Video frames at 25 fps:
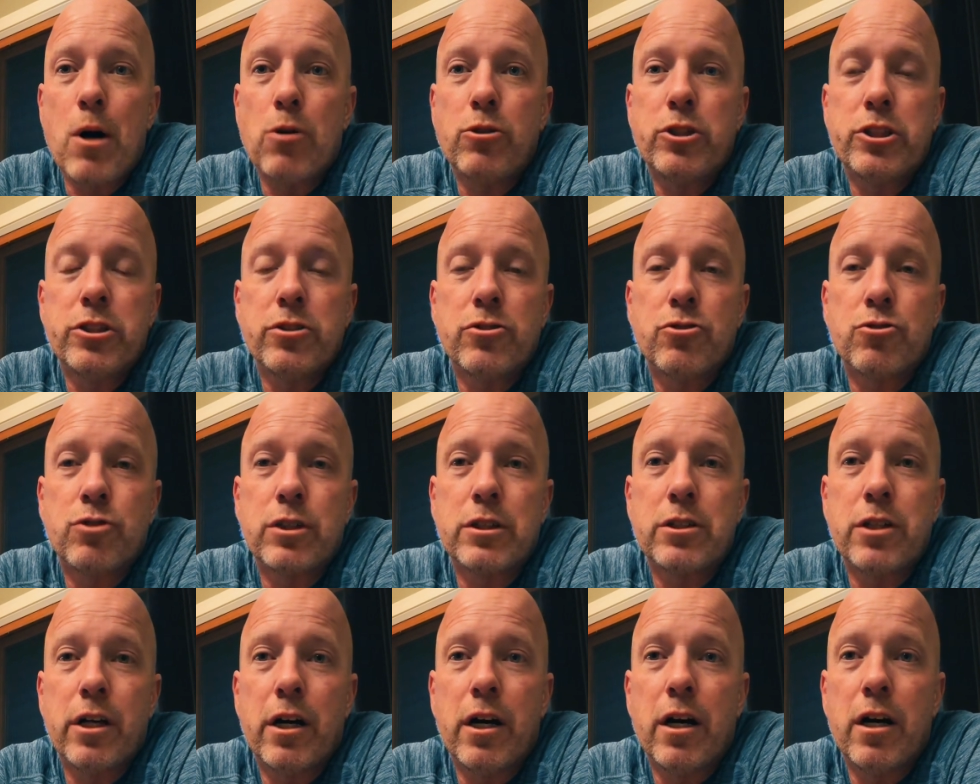
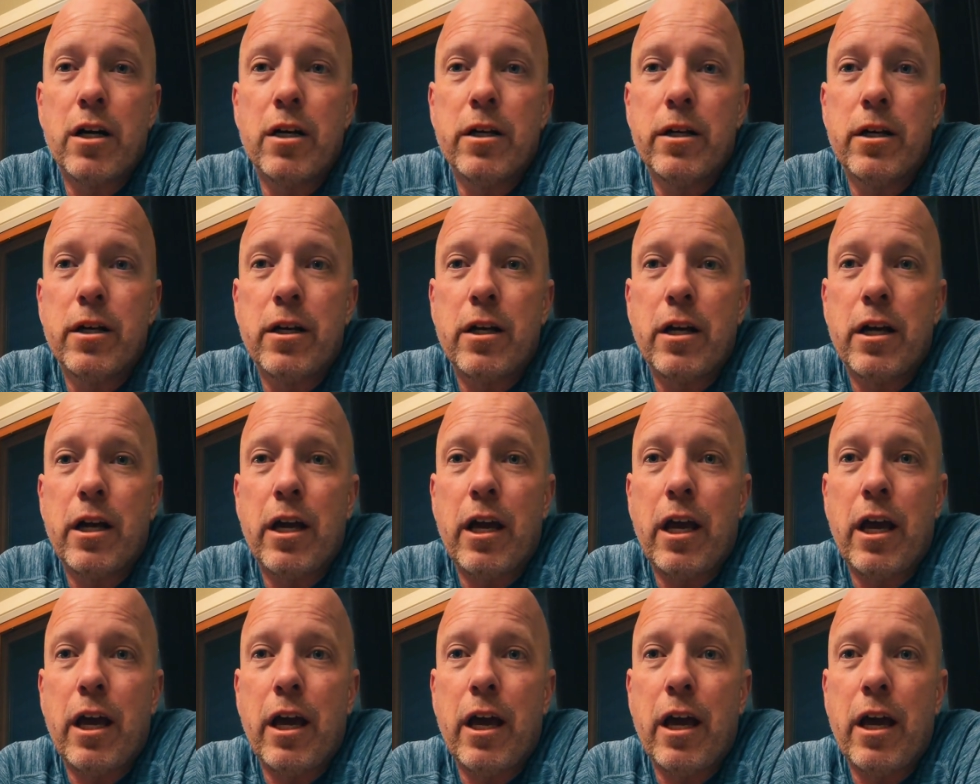emotions return
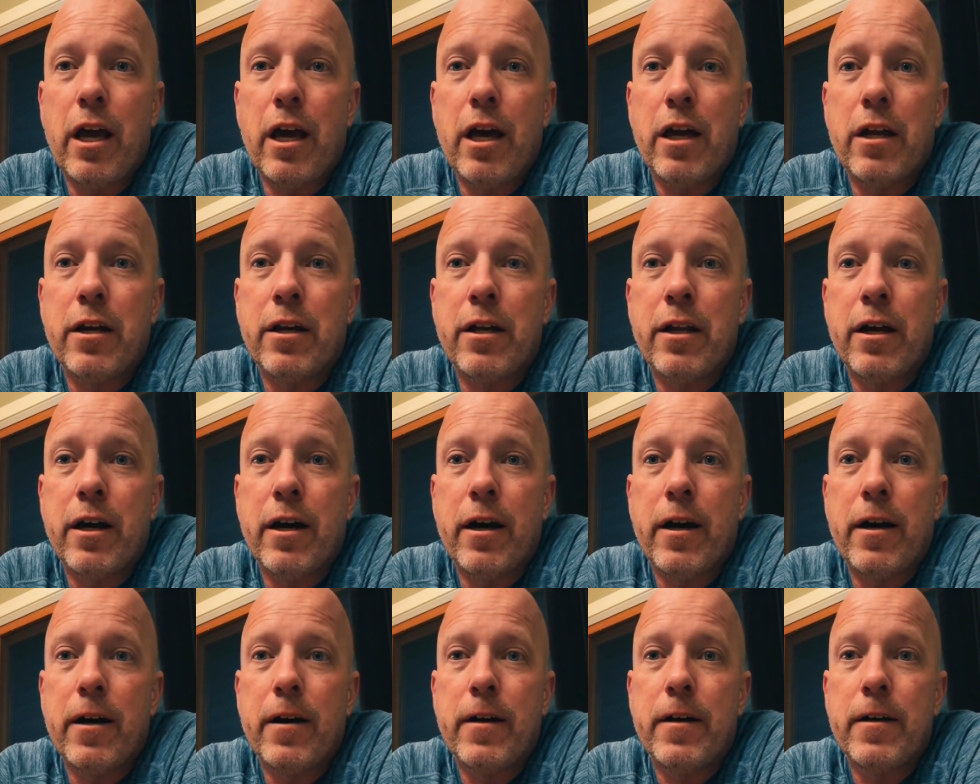
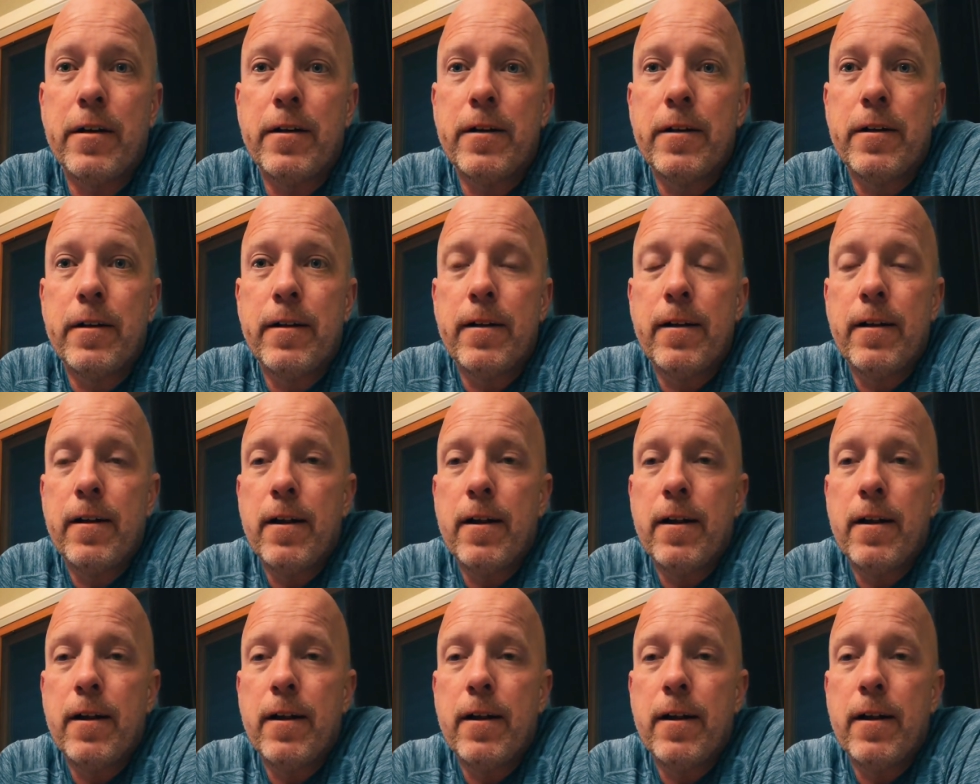and uh,